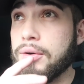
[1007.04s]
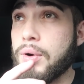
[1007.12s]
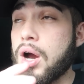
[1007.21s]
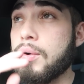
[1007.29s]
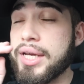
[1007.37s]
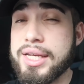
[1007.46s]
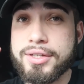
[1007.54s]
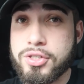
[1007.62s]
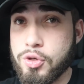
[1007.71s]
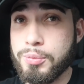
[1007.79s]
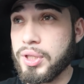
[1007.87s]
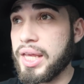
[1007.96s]
in a row eating
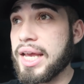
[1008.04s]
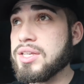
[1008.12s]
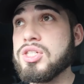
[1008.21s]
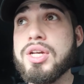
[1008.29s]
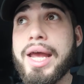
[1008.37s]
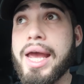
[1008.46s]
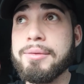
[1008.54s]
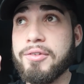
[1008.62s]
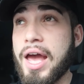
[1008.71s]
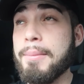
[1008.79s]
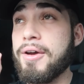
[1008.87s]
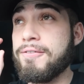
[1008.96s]
super late. Yesterday, I
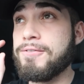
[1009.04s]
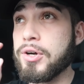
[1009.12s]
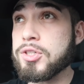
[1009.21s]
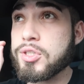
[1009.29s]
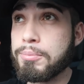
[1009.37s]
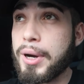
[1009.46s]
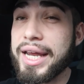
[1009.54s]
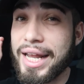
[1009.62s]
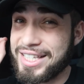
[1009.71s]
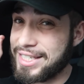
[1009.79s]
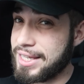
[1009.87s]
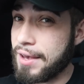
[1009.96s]
had my first bite
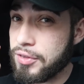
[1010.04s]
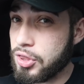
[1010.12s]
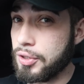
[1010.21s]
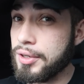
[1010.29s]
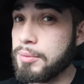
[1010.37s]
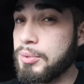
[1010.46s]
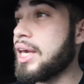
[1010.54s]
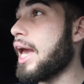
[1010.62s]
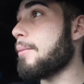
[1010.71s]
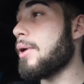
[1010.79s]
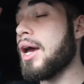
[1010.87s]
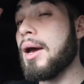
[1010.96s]
at seven thirty p
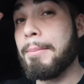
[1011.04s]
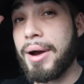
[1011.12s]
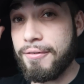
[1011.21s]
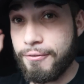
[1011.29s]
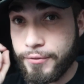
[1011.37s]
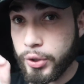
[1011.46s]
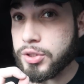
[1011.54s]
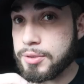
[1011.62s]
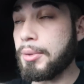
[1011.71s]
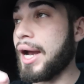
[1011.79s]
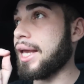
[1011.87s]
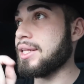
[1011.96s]
m My
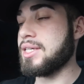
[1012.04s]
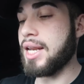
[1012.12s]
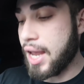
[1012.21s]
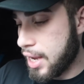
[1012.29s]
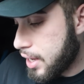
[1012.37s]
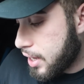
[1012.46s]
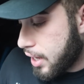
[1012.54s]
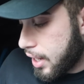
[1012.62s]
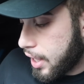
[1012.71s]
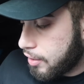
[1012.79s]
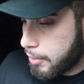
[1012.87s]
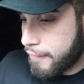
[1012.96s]
first bite, and today,
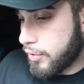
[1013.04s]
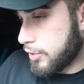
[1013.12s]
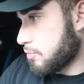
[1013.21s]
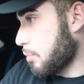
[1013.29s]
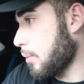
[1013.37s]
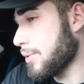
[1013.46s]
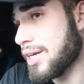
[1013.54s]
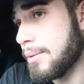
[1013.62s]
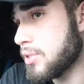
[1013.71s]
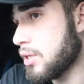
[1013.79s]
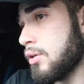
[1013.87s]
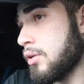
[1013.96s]
I'll have my first bite. What time
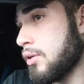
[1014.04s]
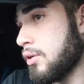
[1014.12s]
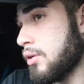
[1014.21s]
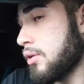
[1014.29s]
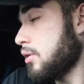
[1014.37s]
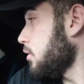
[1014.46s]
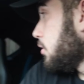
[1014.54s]
is it? Um,